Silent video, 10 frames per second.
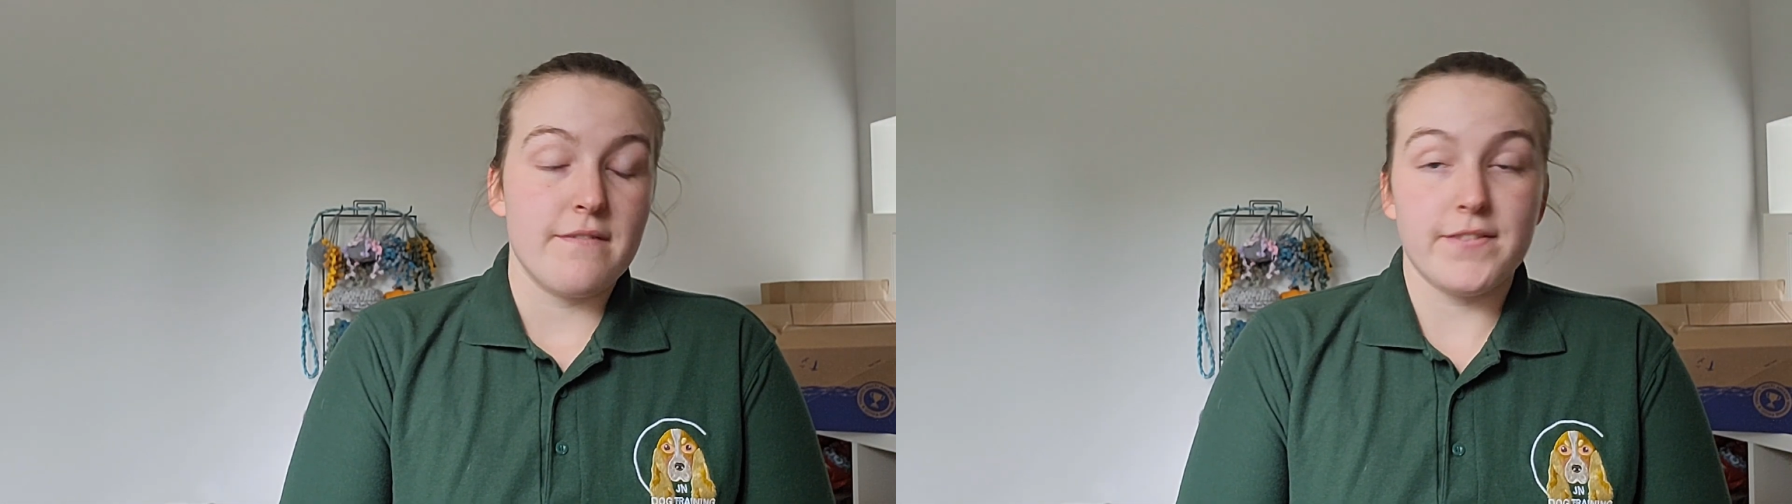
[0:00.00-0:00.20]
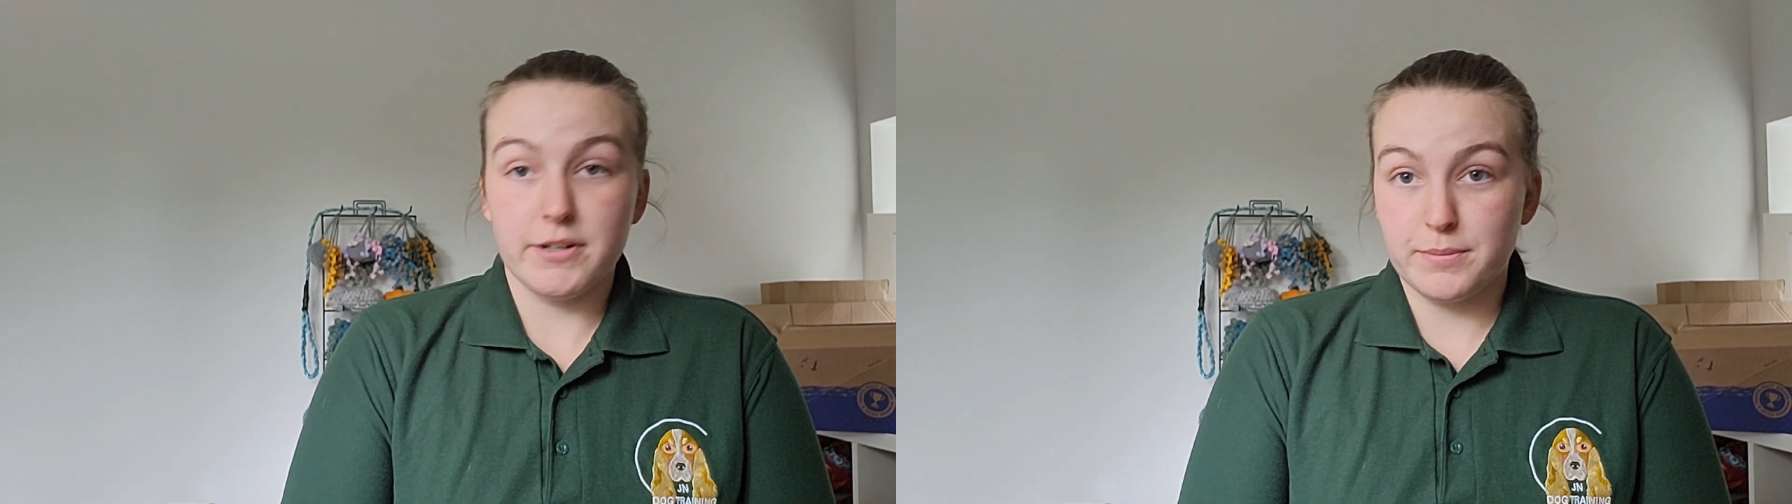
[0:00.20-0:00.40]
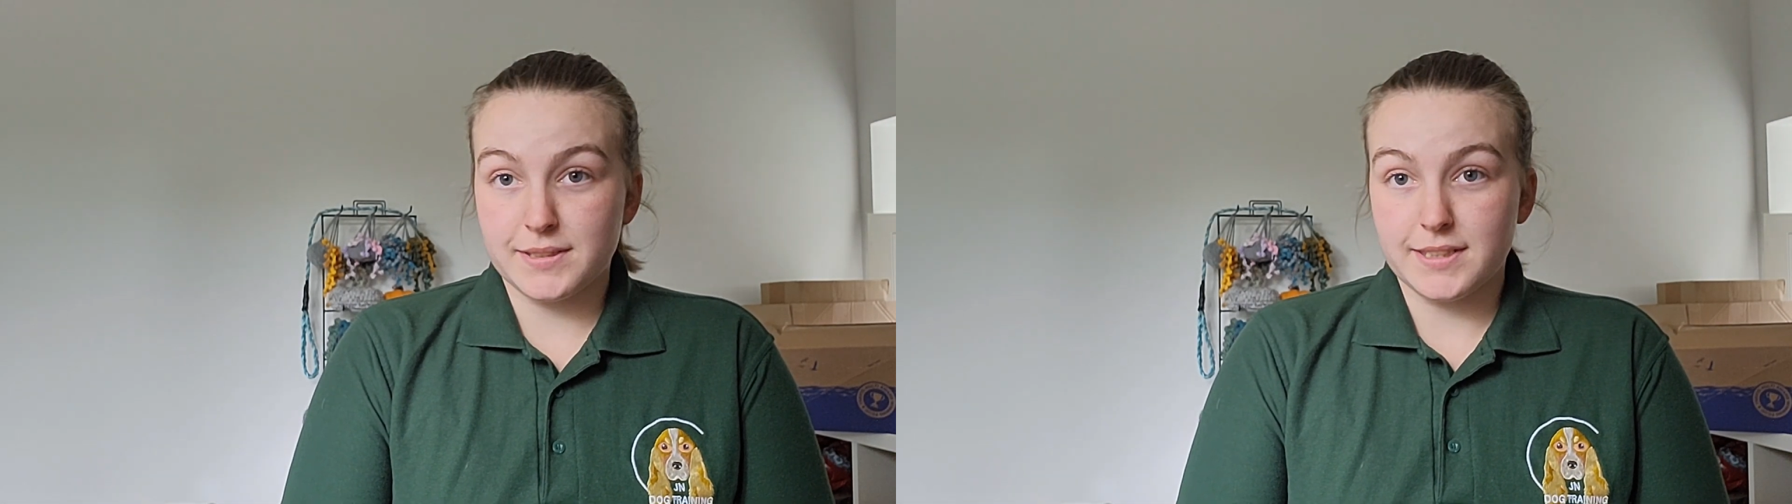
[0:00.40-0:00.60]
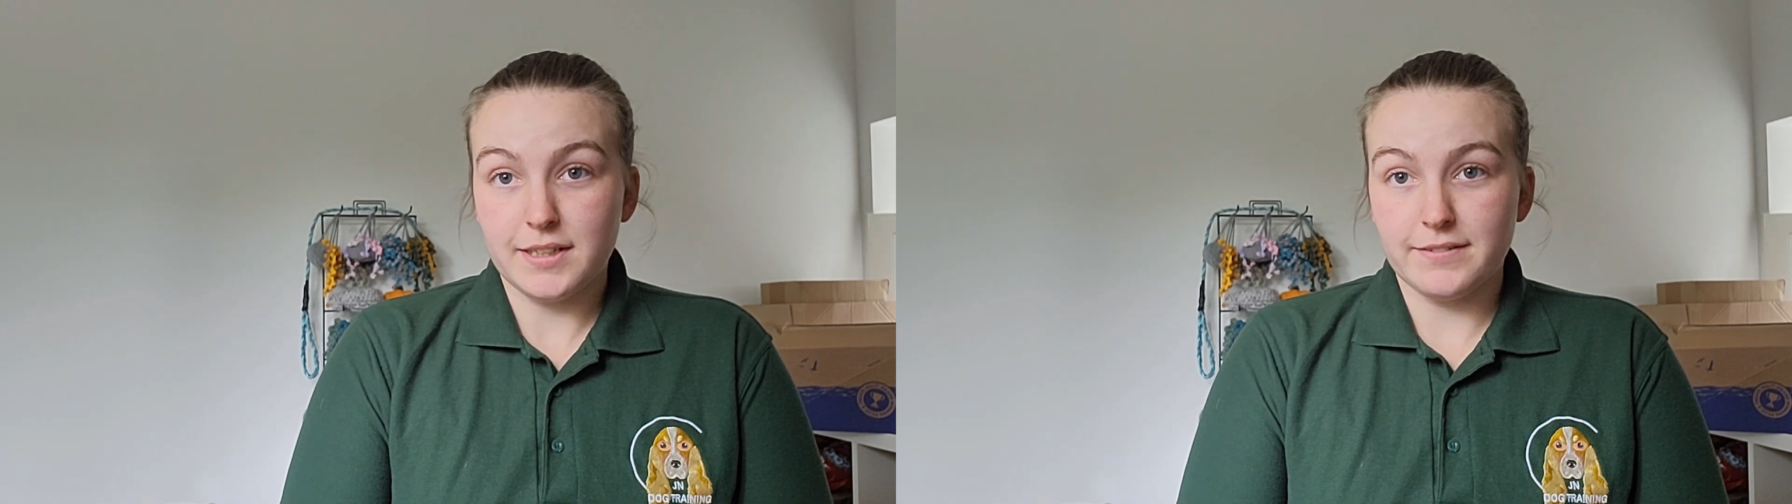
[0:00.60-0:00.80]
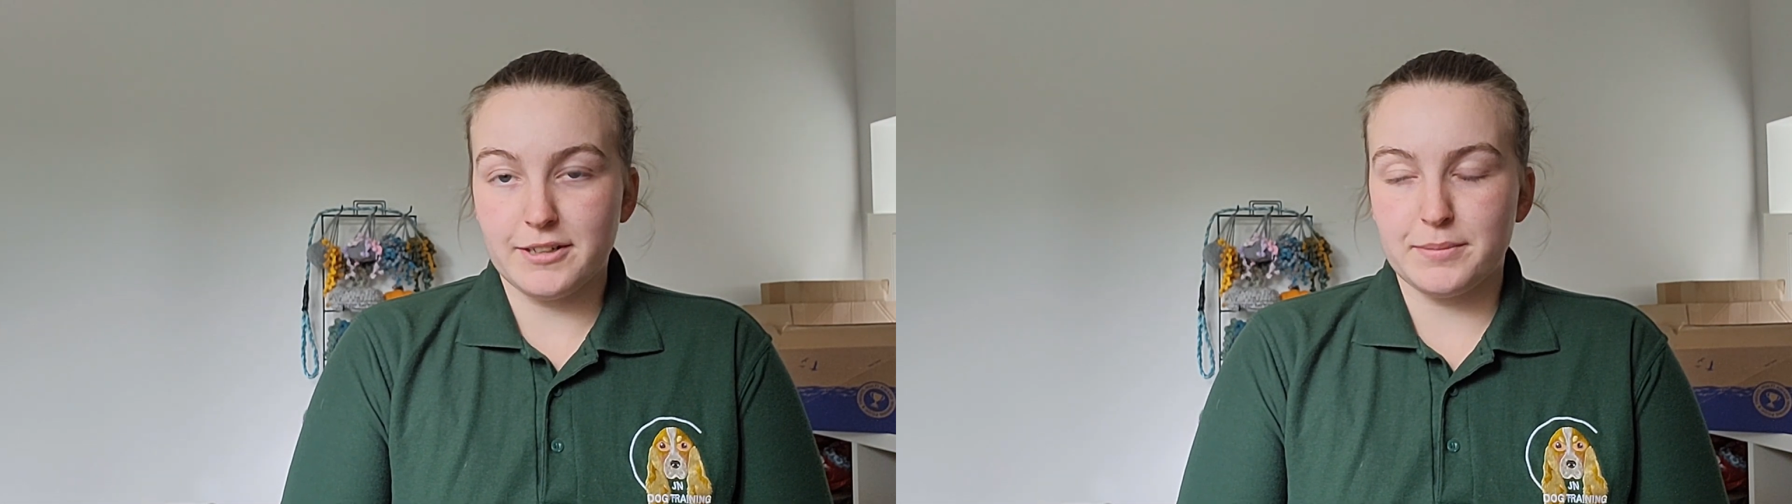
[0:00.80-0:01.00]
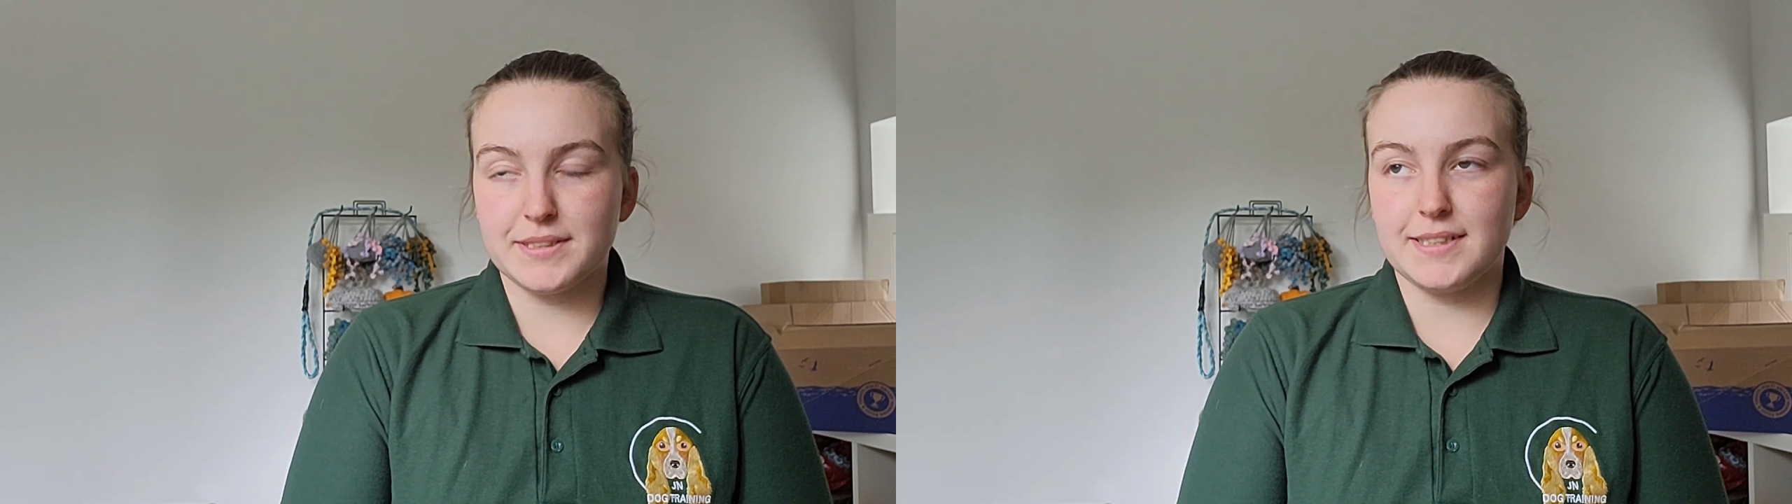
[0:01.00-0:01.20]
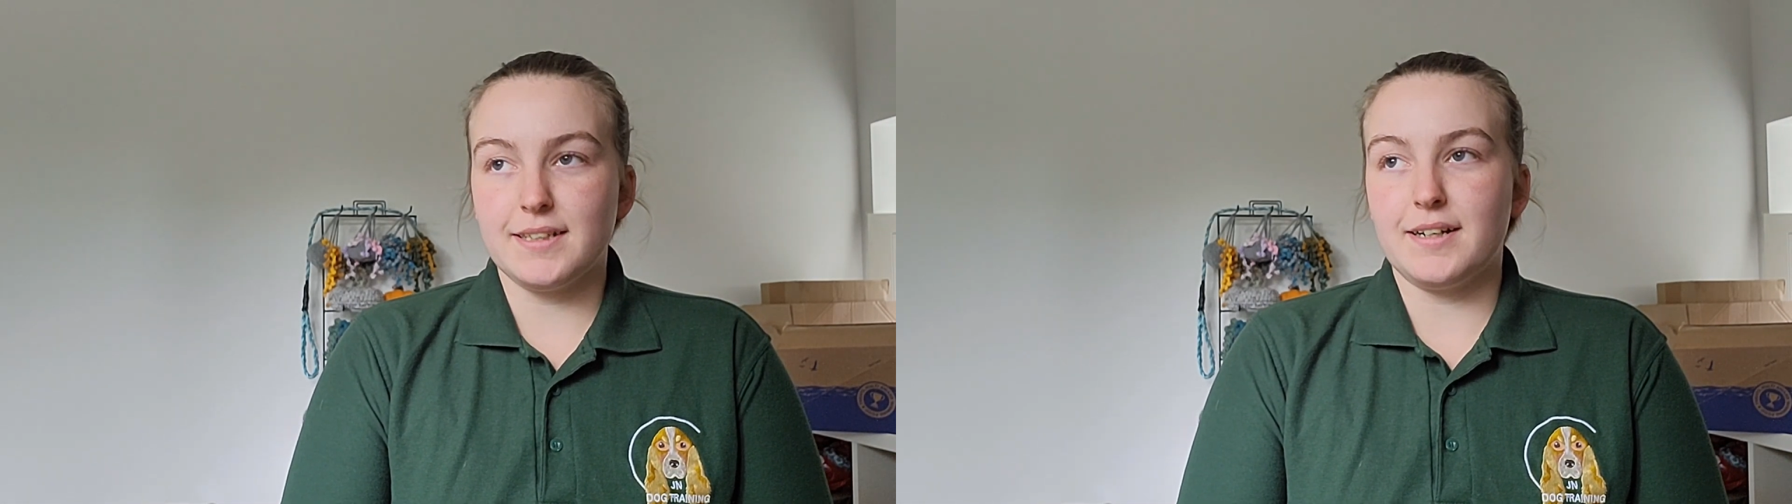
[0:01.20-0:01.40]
very busy, very busy.